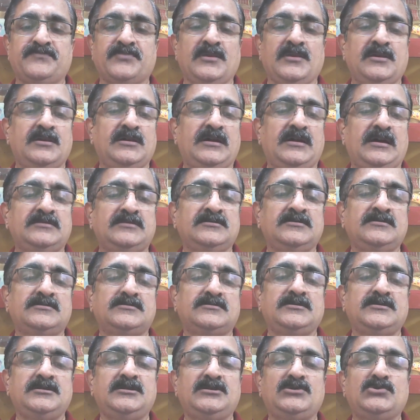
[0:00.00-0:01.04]
others
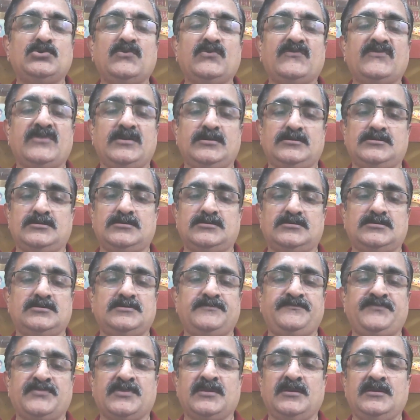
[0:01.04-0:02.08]
see two faces.
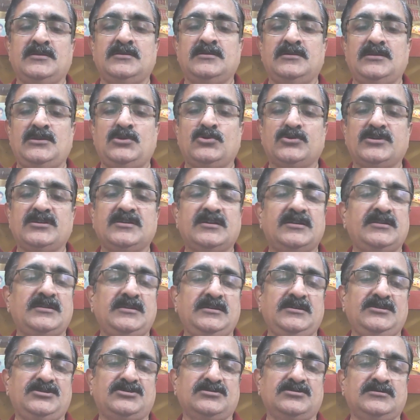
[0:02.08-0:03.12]
Looking at
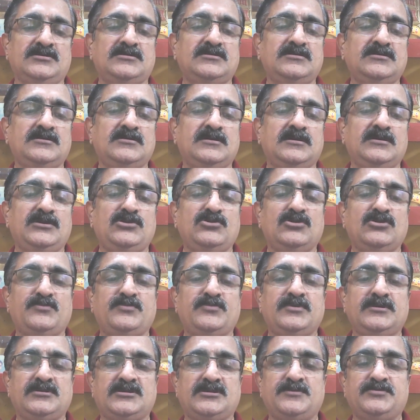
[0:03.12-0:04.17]
each other, your
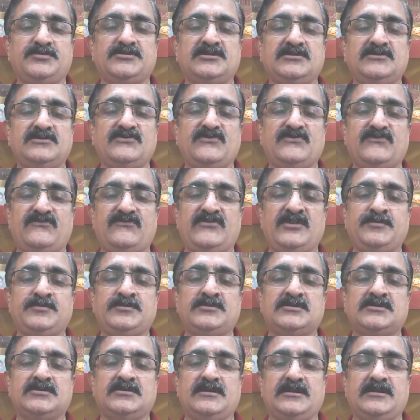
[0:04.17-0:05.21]
perception
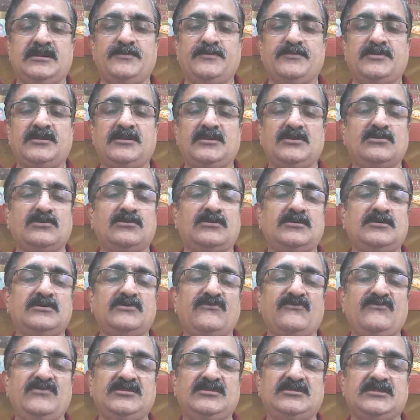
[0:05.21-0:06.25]
flips depending on
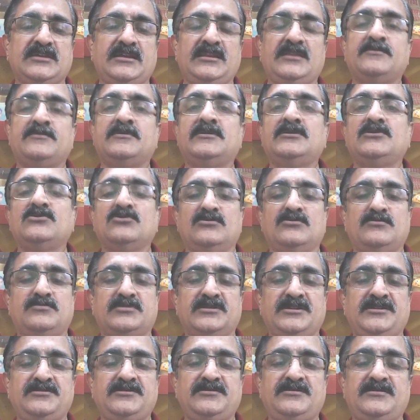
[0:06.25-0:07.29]
which element your
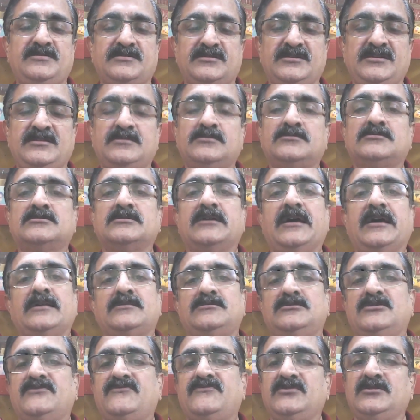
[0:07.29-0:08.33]
brain treats as
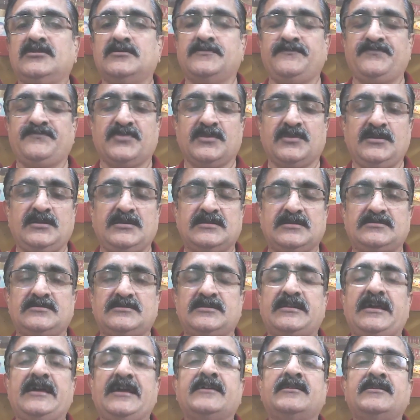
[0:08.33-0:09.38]
the figure. The
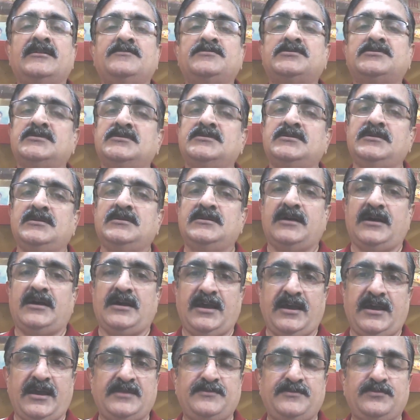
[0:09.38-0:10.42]
diagrams I
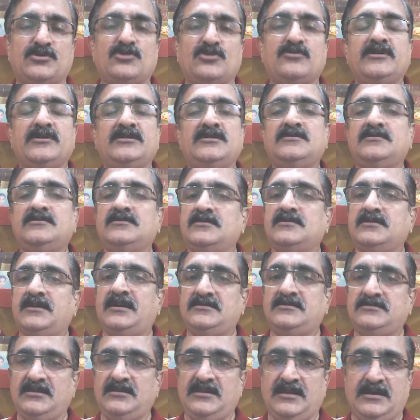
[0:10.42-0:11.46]
had provided at
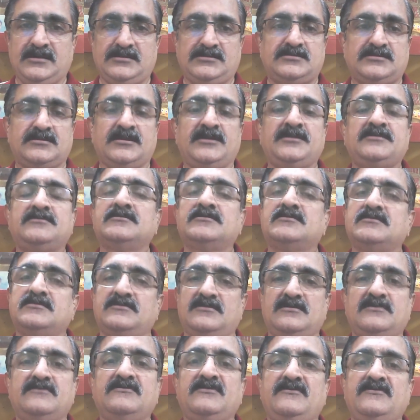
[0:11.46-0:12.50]
the last slide,
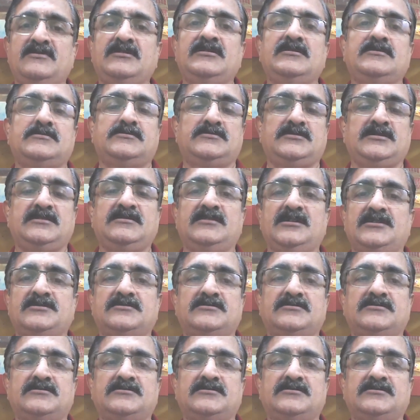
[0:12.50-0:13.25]
we will see that.